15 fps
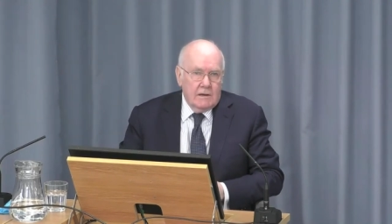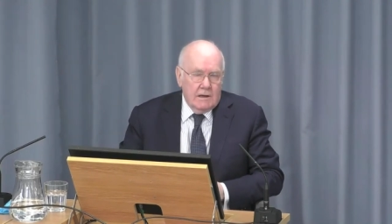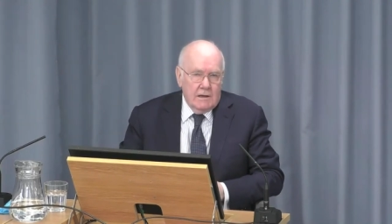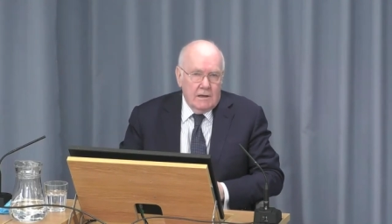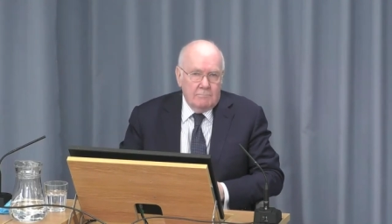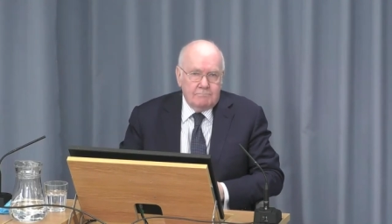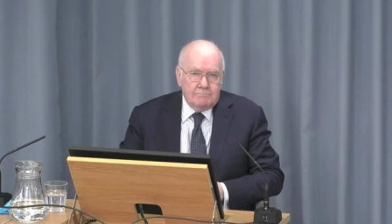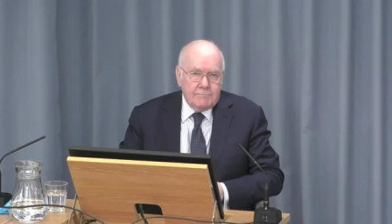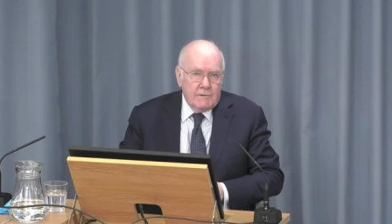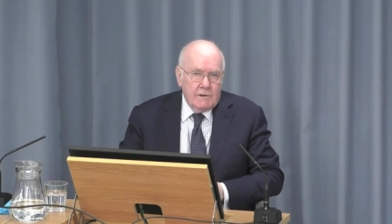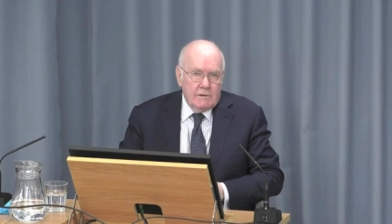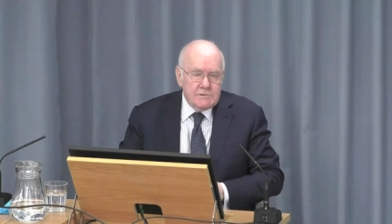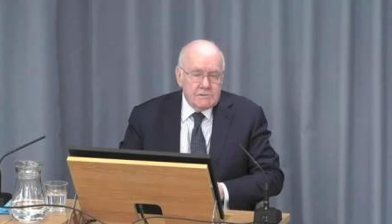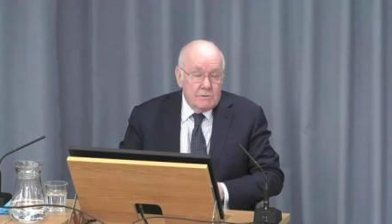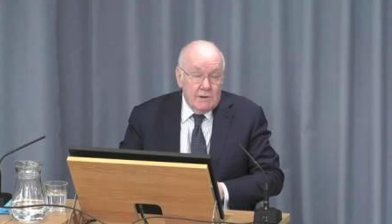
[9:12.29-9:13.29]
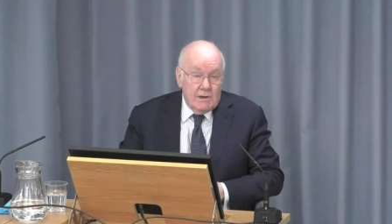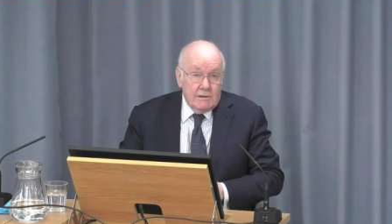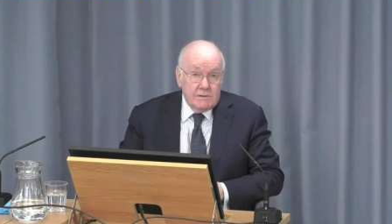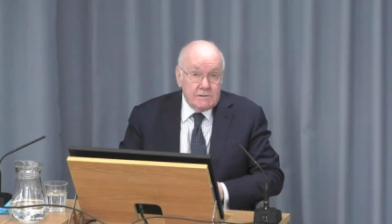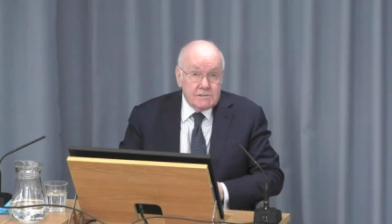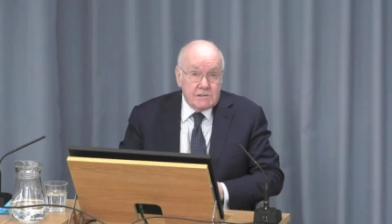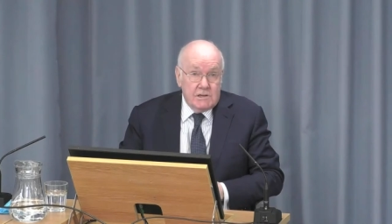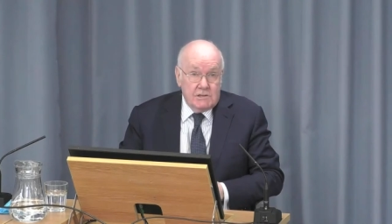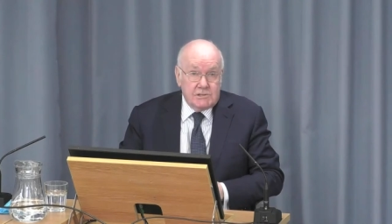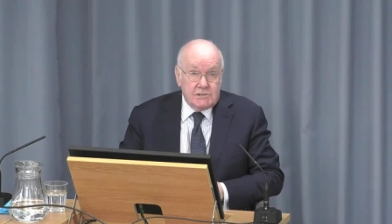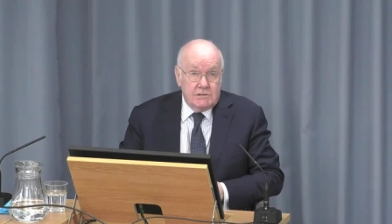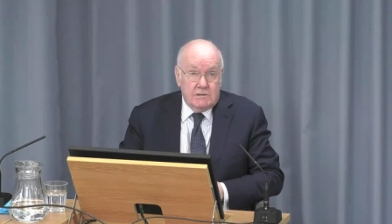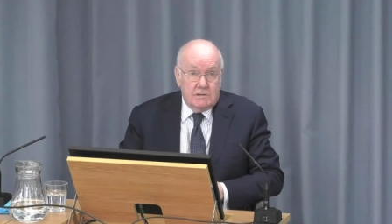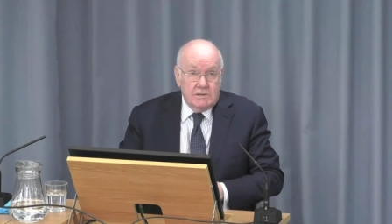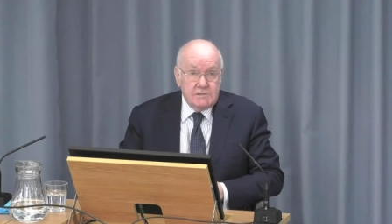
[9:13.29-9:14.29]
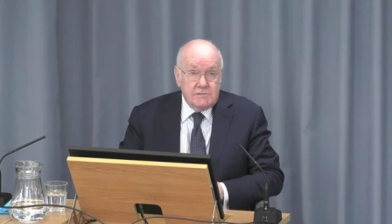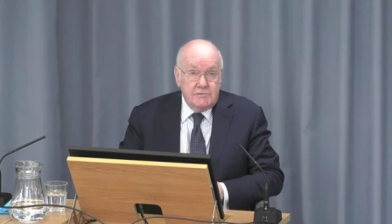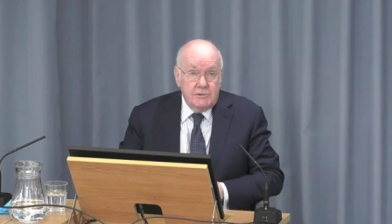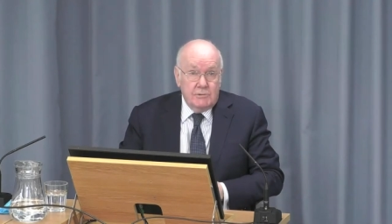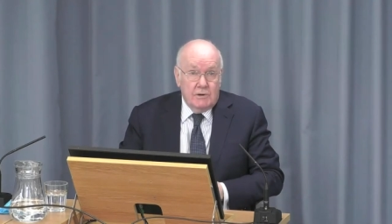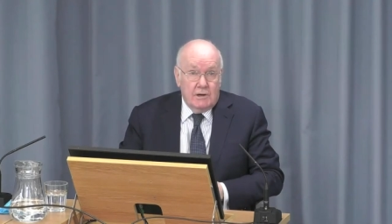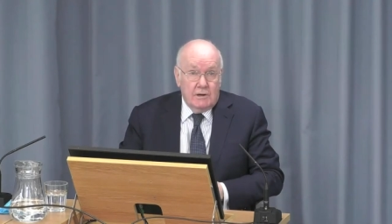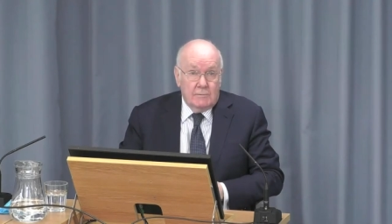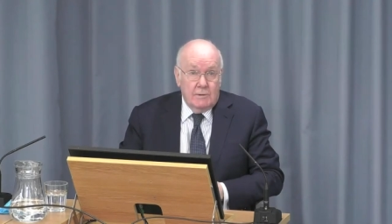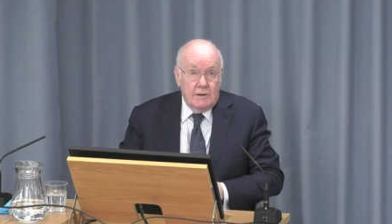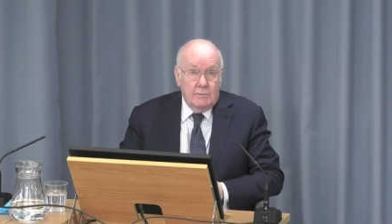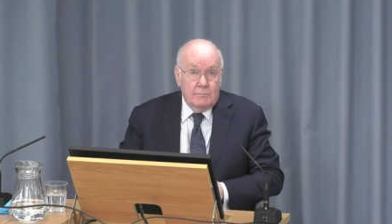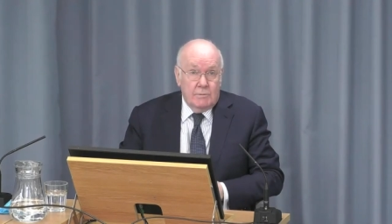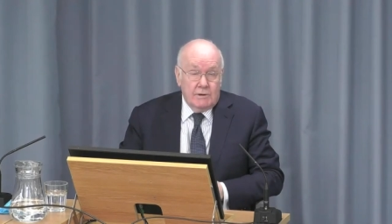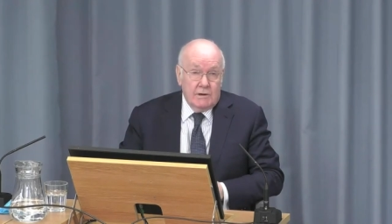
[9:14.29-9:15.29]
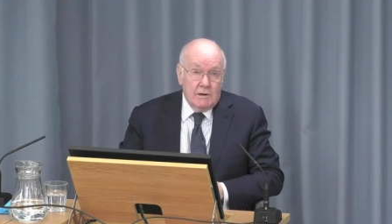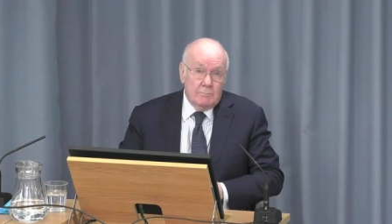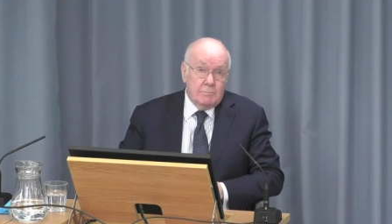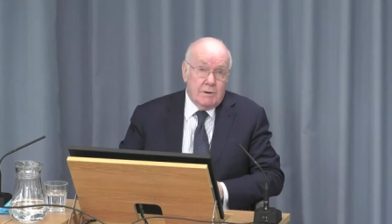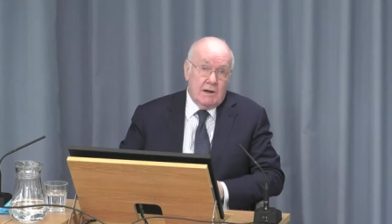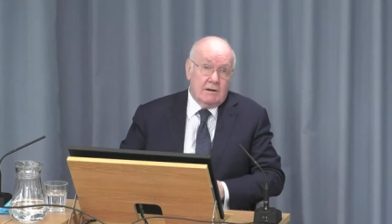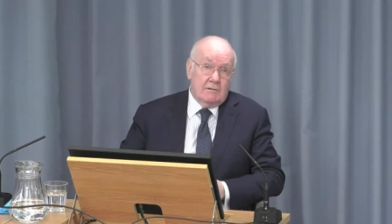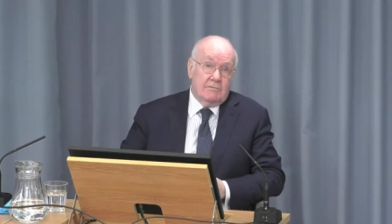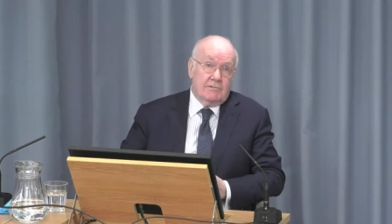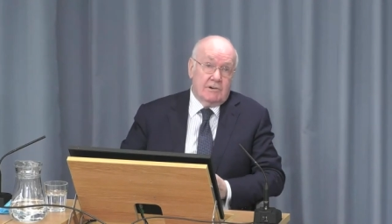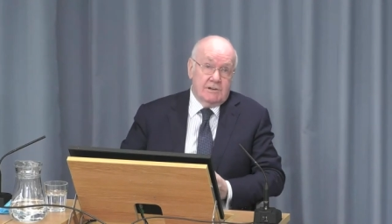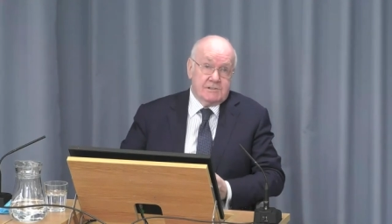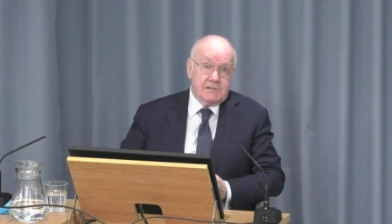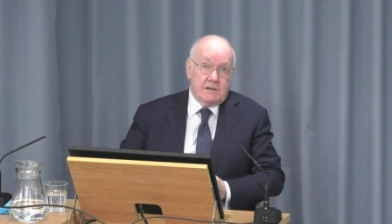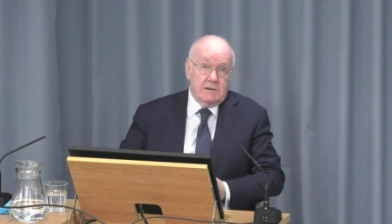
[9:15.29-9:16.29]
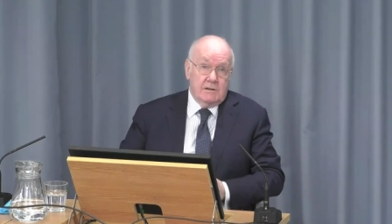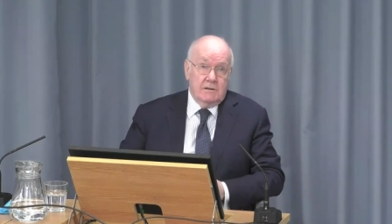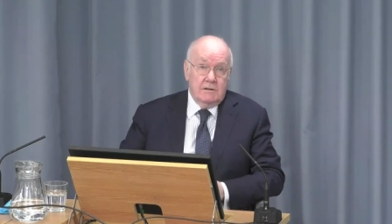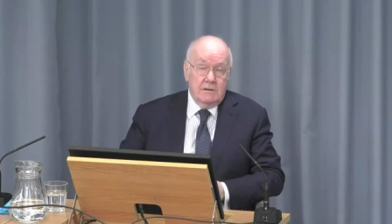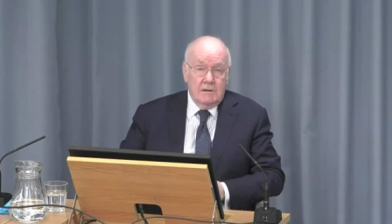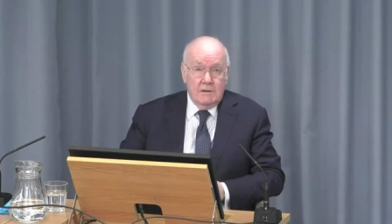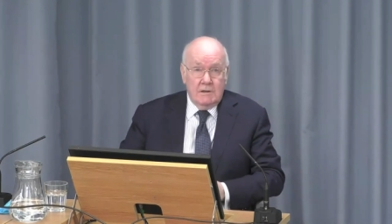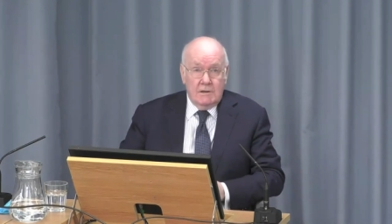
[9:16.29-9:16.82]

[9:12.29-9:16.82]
Um, so I had a discussion, and his view, I remember, and I'm paraphrasing it,